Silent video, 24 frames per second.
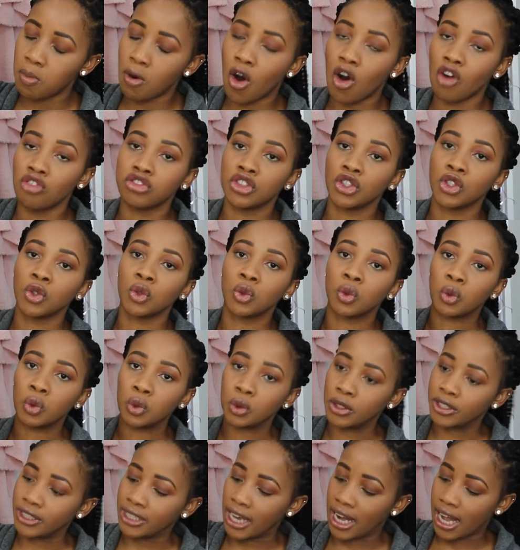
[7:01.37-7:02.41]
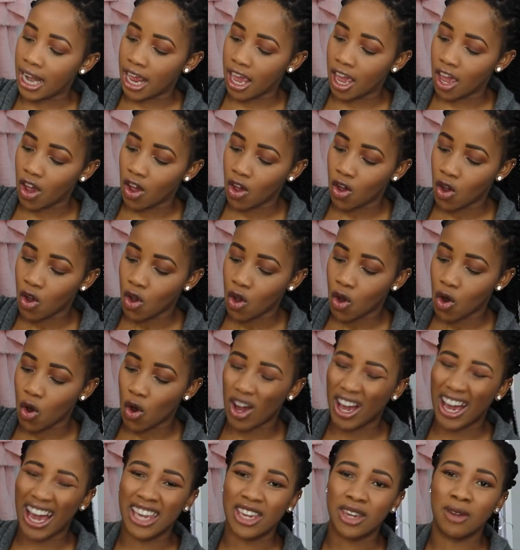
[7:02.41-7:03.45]
few kushale.
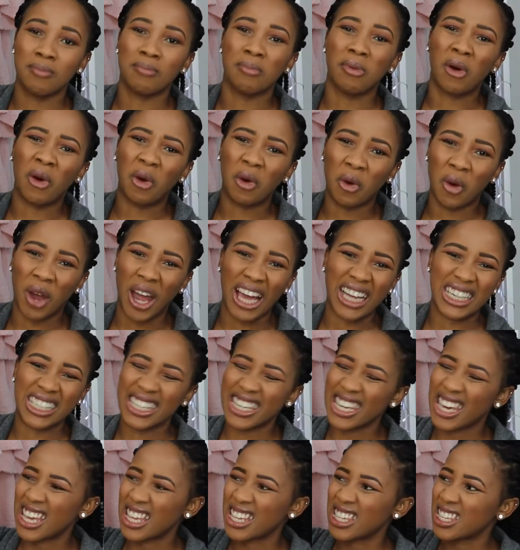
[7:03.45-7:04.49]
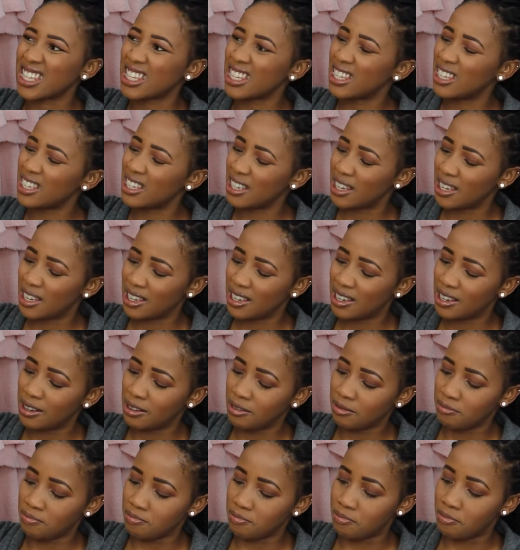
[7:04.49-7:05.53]
Okay, you book and yes.
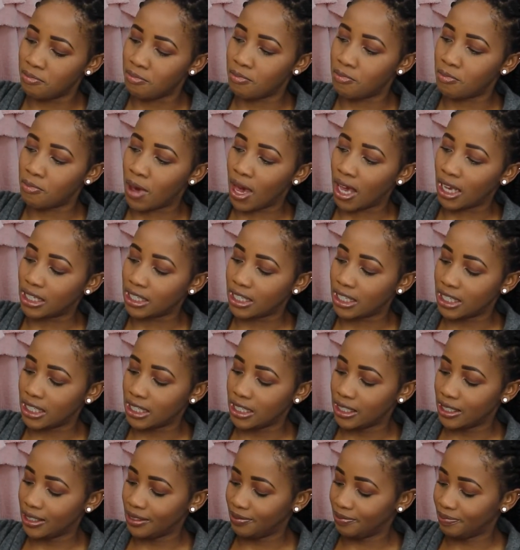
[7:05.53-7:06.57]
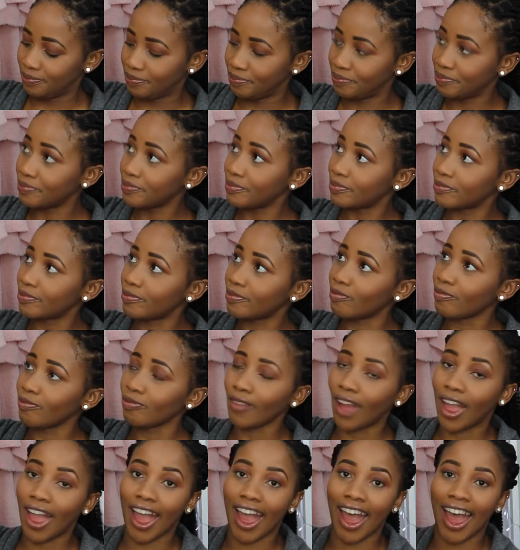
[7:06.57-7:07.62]
But
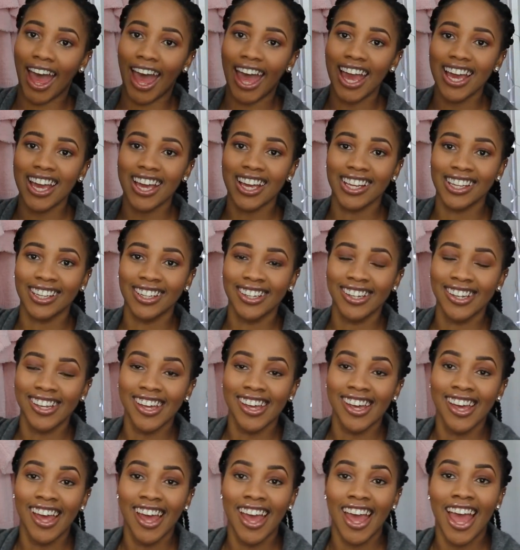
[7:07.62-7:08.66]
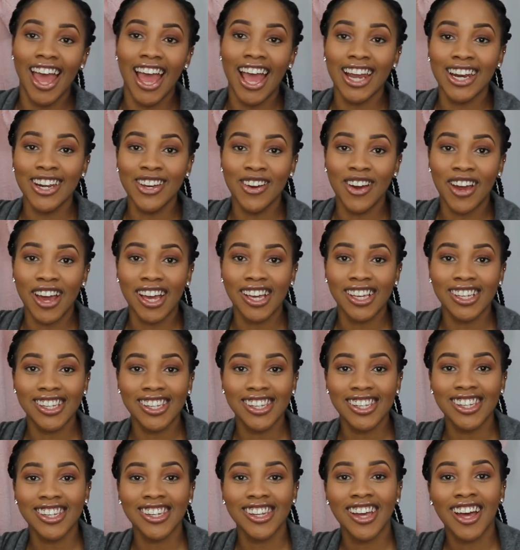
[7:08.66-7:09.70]
hi.
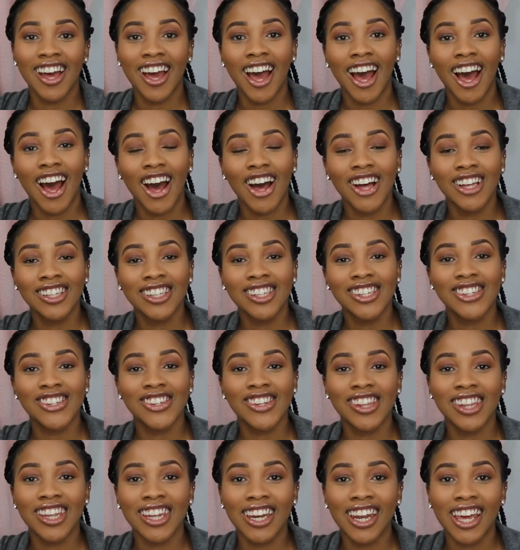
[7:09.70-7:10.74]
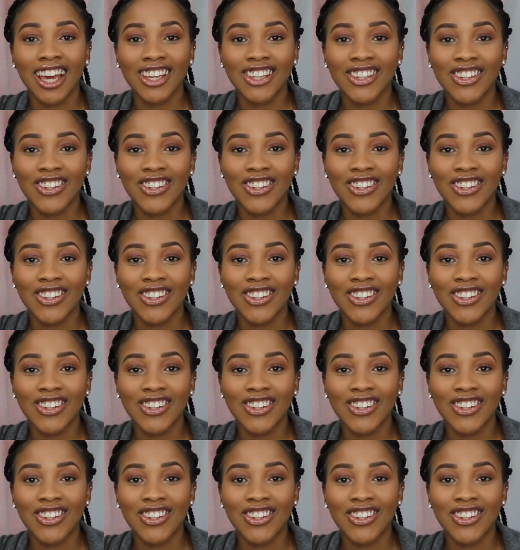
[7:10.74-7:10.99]
Anyways, on to the next.